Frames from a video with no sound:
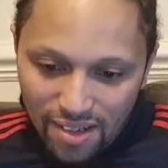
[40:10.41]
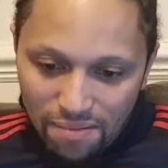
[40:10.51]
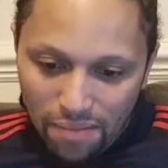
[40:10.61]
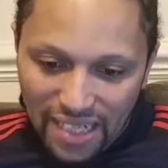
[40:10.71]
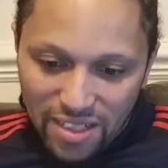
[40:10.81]

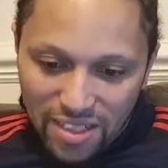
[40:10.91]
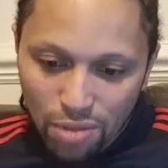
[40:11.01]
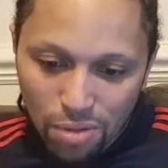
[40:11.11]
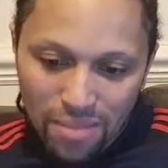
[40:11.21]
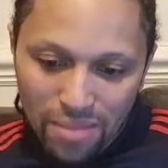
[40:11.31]
Man is
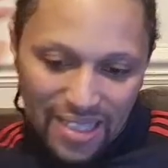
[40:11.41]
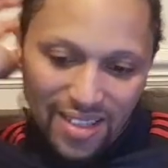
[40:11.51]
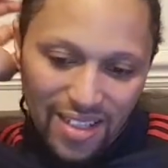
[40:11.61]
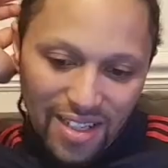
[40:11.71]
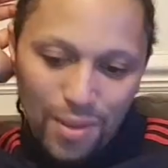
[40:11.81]
more missing
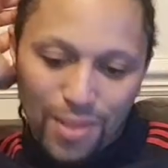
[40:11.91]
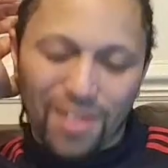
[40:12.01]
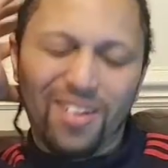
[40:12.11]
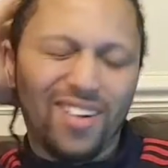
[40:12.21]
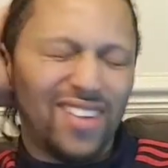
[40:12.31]
than Ozil.